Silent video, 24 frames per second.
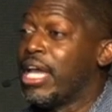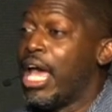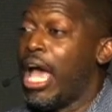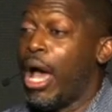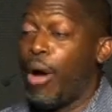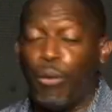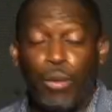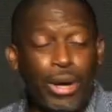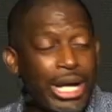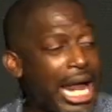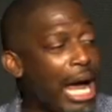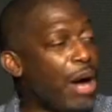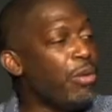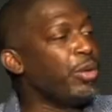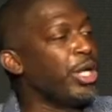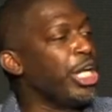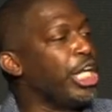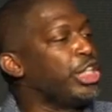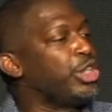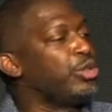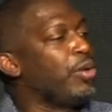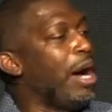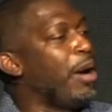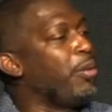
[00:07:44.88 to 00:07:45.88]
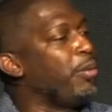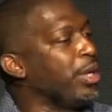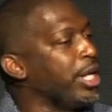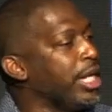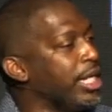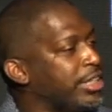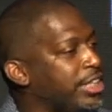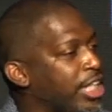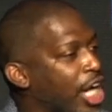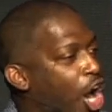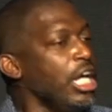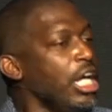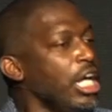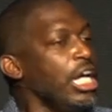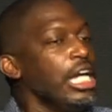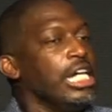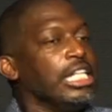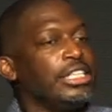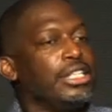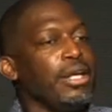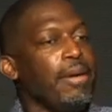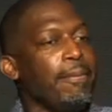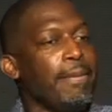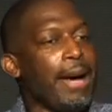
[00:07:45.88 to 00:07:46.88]
What I want to do, I want to talk
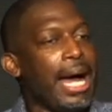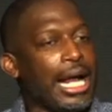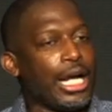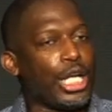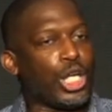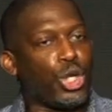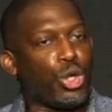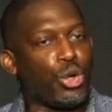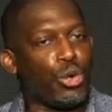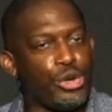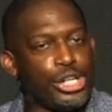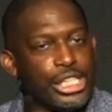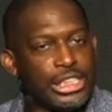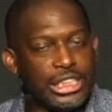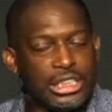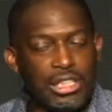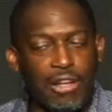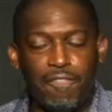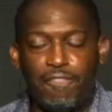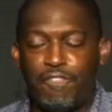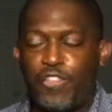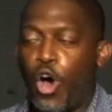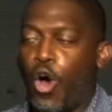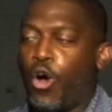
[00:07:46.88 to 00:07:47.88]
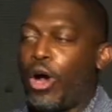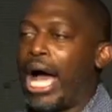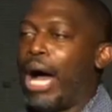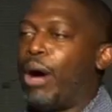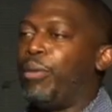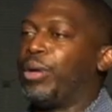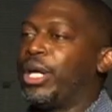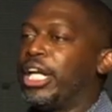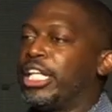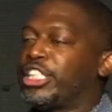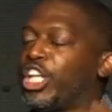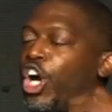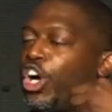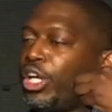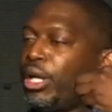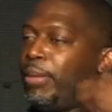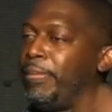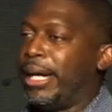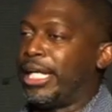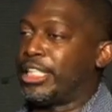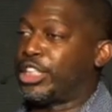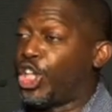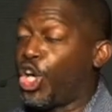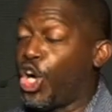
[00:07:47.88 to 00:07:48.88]
to my Christian folk. I want to talk to
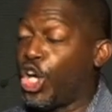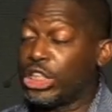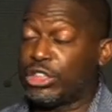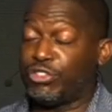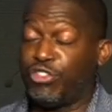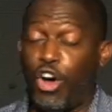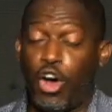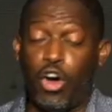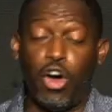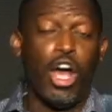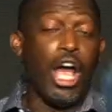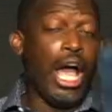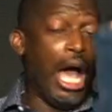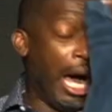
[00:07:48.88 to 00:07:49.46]
my church folk.